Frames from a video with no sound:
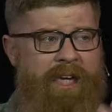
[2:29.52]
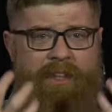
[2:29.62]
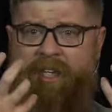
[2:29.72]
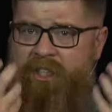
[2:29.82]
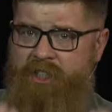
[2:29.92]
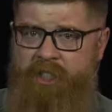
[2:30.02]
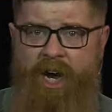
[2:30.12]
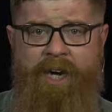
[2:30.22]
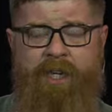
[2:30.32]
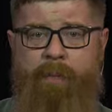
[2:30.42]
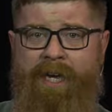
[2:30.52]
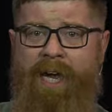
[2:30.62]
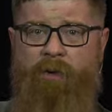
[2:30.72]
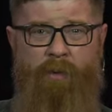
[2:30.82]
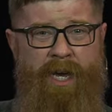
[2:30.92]
Think snot coming
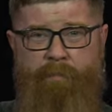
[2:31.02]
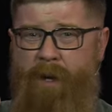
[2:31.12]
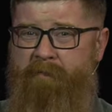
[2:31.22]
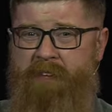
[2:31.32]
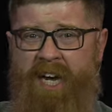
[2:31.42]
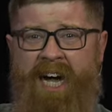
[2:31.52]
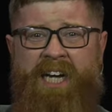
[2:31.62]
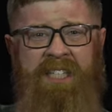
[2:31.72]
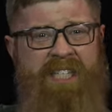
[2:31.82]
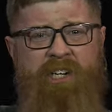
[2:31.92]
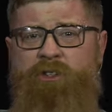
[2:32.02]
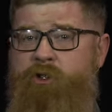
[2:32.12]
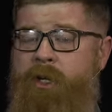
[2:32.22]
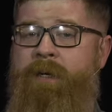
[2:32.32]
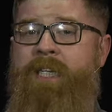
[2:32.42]
out, red puffy eyes, tears
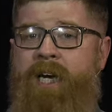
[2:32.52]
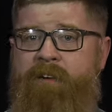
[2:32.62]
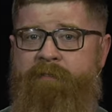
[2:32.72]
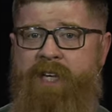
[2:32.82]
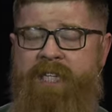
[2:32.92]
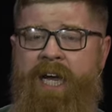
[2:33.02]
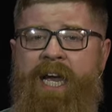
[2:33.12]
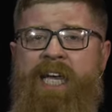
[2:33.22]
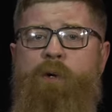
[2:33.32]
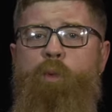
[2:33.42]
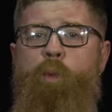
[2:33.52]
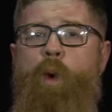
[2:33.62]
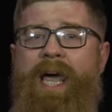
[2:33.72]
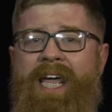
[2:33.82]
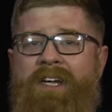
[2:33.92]
streaming down your face. He
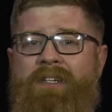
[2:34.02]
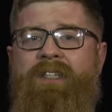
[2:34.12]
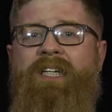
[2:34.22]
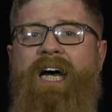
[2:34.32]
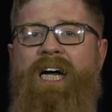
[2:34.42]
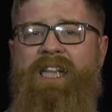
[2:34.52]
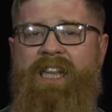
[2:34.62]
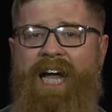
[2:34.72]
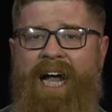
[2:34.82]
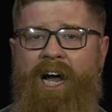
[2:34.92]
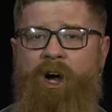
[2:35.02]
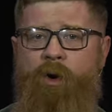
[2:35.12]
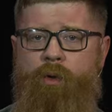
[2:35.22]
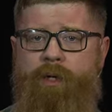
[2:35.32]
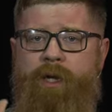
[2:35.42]
wailed
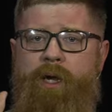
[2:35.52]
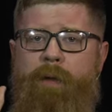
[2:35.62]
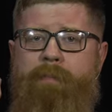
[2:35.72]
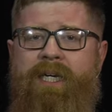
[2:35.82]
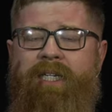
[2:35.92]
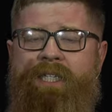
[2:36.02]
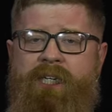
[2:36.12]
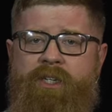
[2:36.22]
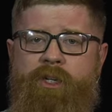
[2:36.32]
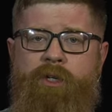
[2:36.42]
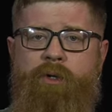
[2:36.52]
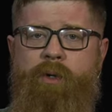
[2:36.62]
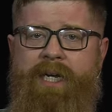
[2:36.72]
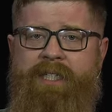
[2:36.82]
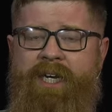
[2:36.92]
aloud because he
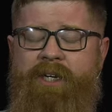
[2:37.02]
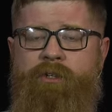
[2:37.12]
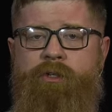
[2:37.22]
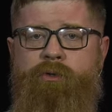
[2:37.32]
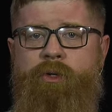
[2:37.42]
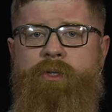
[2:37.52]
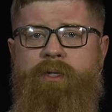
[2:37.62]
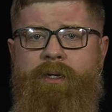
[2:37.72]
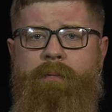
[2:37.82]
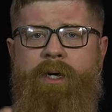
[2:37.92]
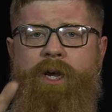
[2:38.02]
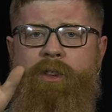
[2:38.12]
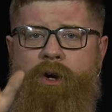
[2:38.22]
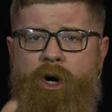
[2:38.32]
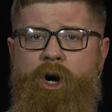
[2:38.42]
knew as he entered Jerusalem,
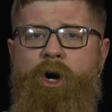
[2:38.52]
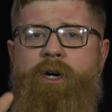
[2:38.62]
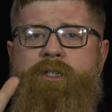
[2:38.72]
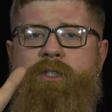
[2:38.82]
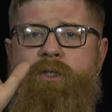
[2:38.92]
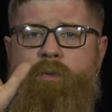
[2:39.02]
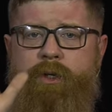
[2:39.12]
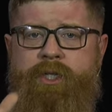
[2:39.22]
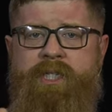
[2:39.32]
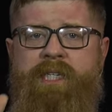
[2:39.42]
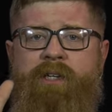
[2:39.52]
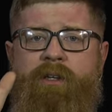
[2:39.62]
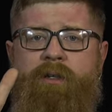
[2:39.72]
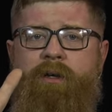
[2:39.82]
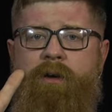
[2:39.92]
their hearts were
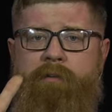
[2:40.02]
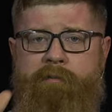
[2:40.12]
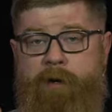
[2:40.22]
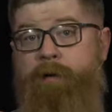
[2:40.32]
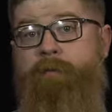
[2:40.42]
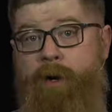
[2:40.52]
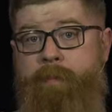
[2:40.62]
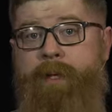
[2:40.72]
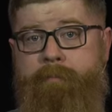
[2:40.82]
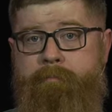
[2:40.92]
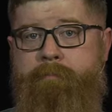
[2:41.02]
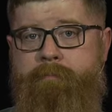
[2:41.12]
still far from him.